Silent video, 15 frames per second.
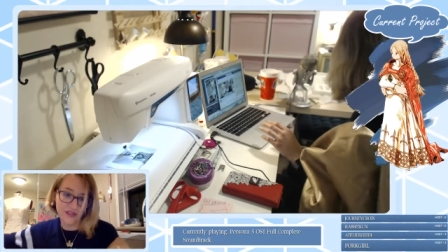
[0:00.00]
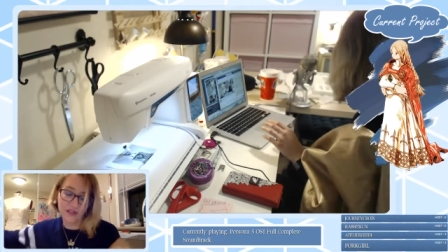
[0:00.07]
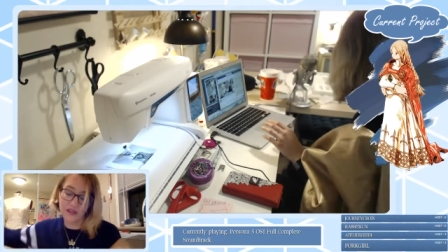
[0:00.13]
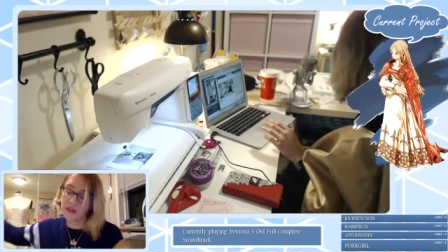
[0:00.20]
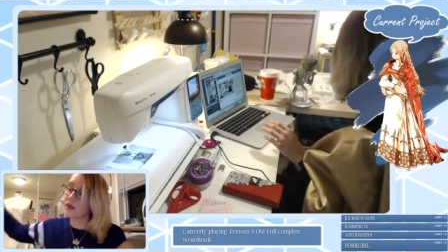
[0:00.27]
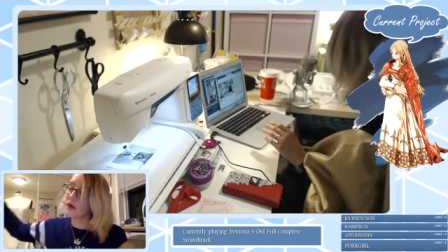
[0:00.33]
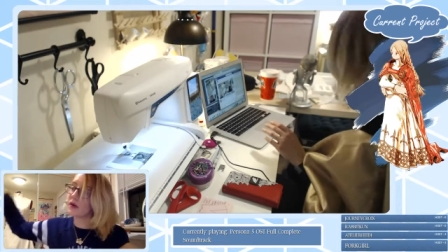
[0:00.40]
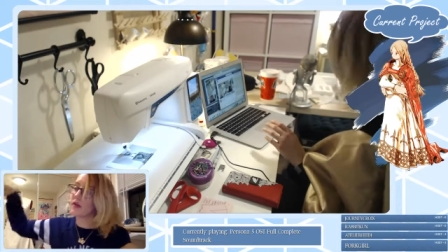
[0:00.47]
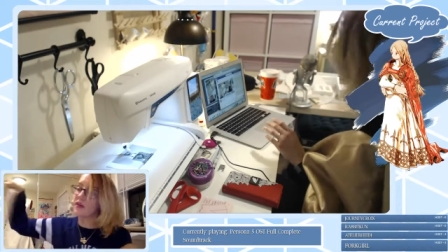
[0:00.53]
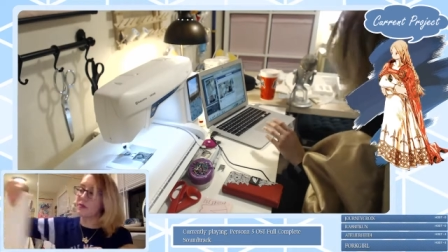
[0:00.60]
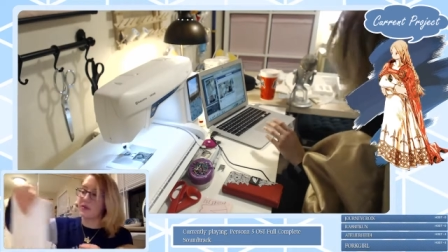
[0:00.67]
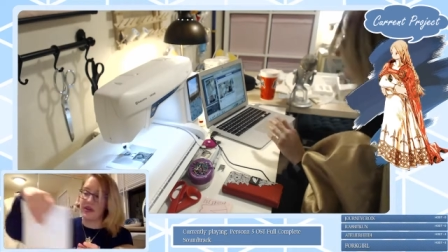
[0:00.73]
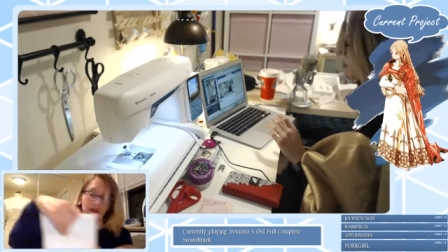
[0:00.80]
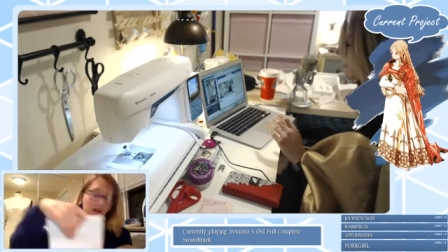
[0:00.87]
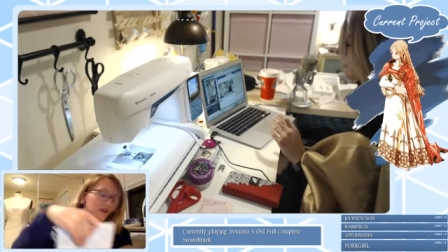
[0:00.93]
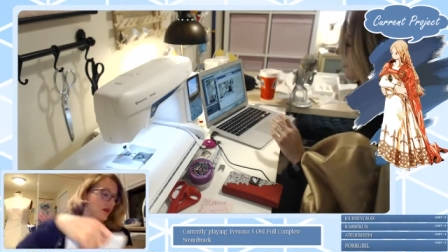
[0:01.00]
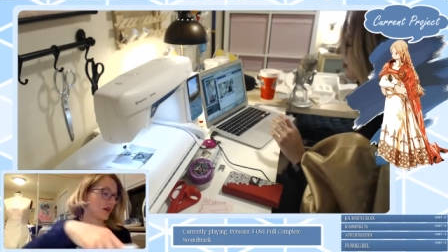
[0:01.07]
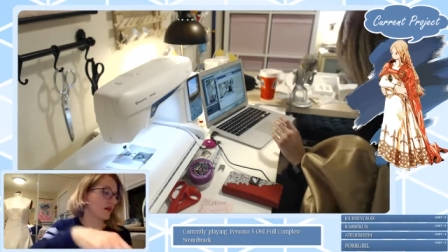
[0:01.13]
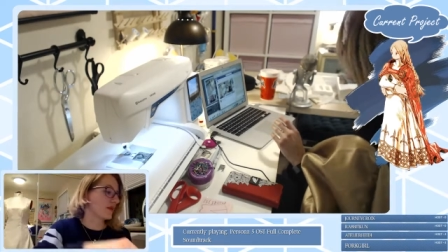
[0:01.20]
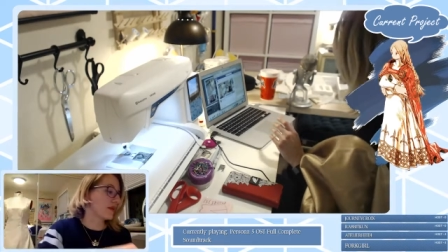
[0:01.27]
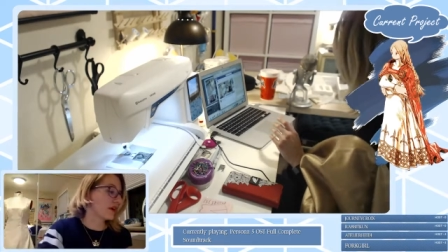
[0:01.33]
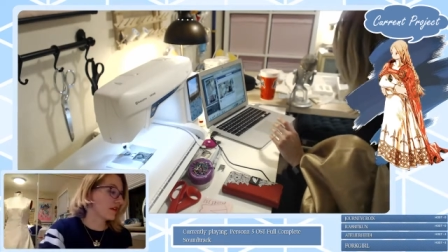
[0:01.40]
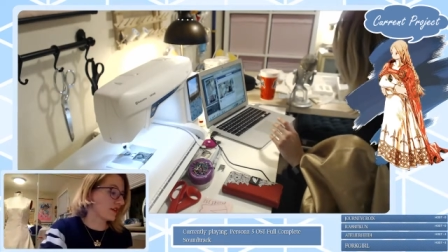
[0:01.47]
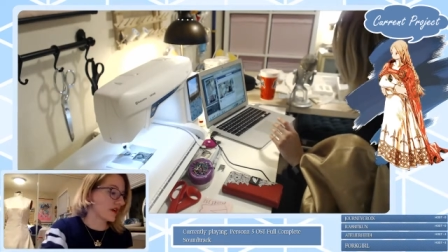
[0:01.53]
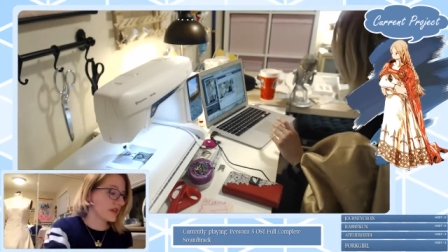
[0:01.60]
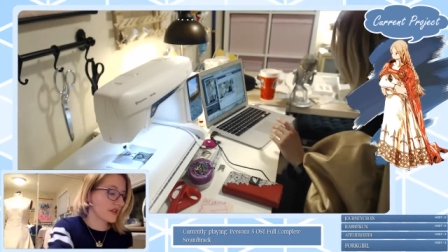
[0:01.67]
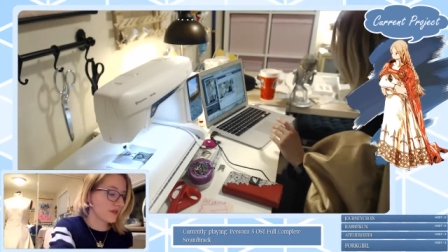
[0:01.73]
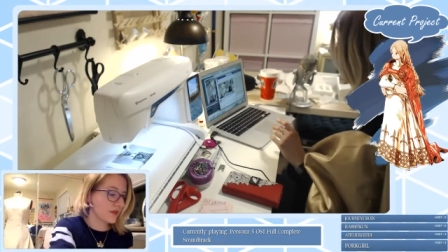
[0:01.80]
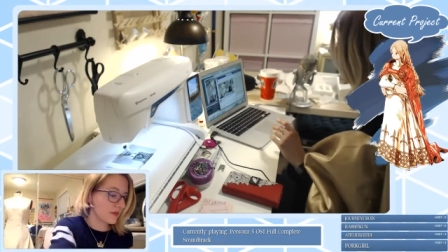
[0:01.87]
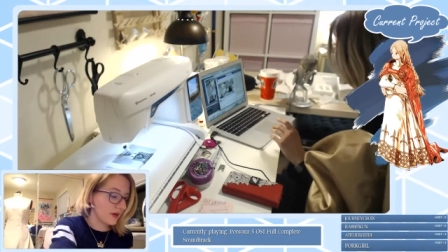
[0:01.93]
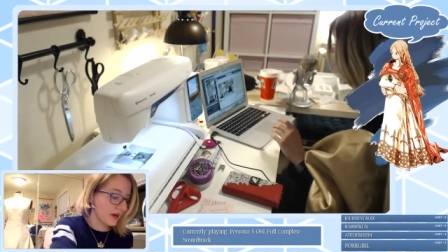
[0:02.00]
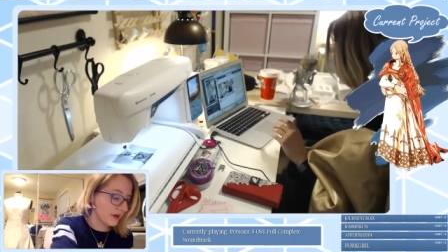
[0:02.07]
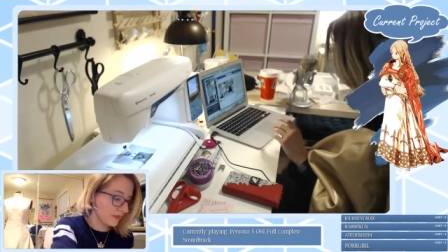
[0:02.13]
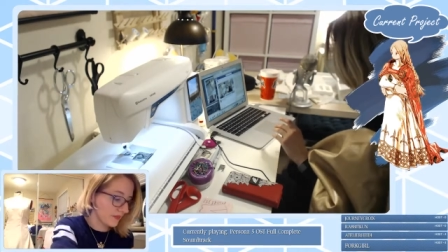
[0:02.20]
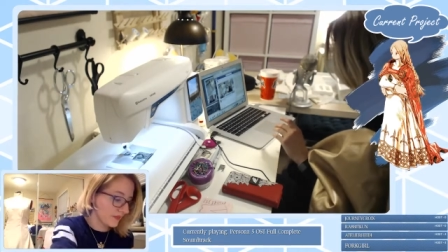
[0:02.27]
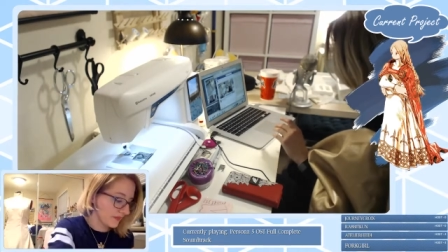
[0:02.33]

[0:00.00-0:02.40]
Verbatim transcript: throwing the big uh, the big dress everywhere.